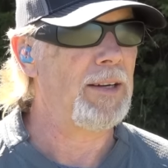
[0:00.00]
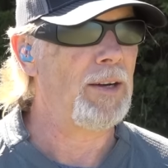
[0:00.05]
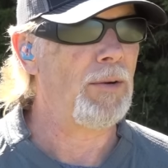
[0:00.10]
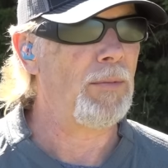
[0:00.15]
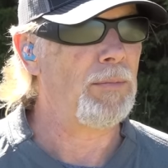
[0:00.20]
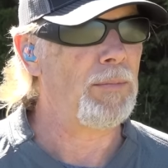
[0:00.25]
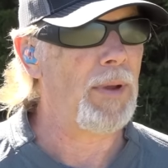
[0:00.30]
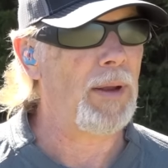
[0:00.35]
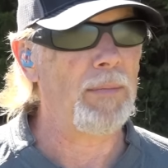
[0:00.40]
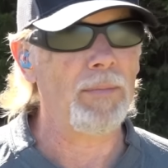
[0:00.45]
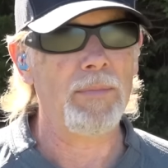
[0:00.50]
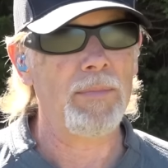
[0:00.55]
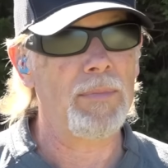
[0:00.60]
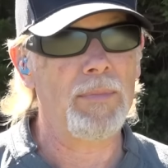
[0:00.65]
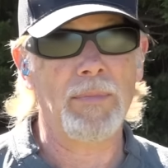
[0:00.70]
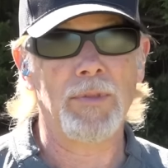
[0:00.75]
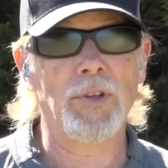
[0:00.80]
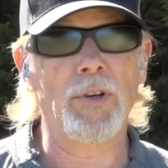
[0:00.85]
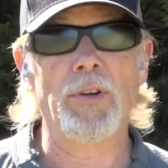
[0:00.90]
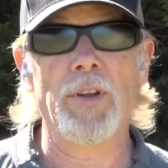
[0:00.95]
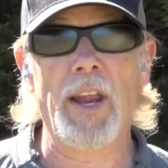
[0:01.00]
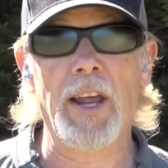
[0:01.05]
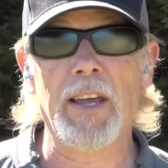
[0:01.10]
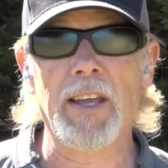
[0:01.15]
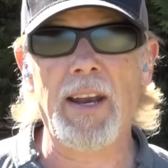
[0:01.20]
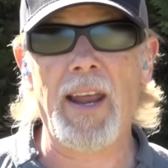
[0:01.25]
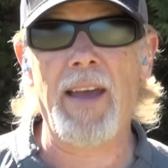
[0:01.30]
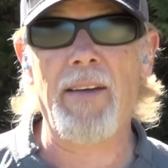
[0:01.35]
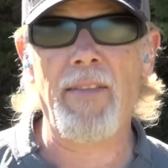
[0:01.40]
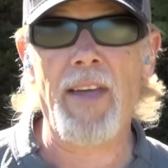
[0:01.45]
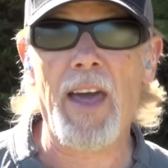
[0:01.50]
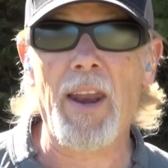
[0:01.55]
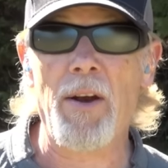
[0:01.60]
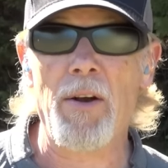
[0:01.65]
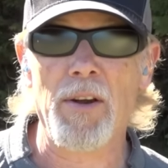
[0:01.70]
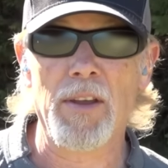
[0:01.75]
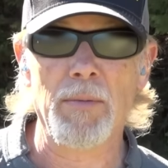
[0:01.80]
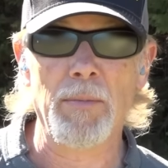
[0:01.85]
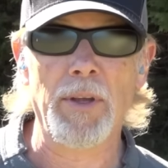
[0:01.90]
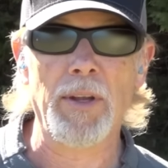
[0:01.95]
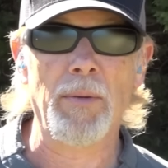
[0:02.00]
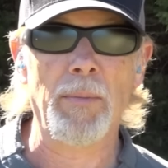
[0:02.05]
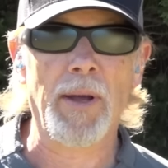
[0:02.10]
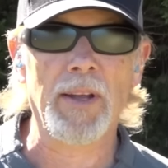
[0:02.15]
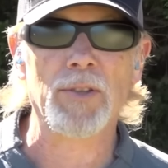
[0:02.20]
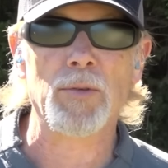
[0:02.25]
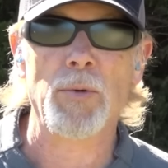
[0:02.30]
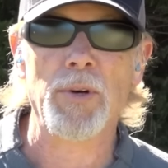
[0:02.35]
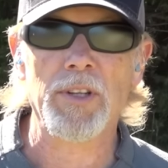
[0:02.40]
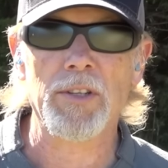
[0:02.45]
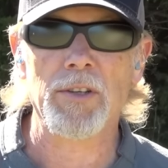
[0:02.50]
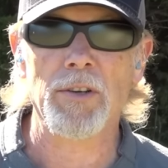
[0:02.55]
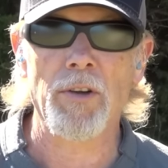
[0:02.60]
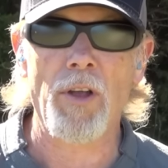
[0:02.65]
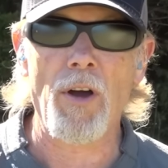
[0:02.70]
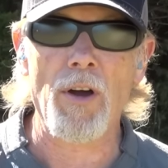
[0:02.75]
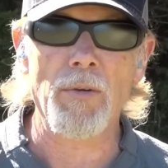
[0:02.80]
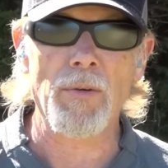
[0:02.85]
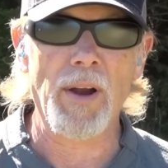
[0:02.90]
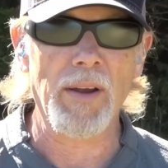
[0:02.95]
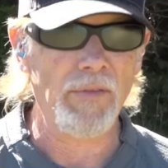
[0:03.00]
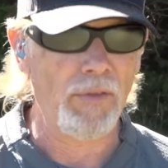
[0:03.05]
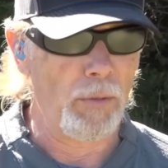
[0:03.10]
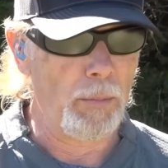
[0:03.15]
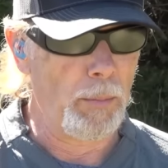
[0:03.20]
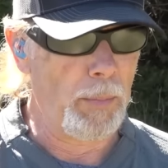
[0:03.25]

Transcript: know, I'm certainly not going to have that argument about 22 long rifle,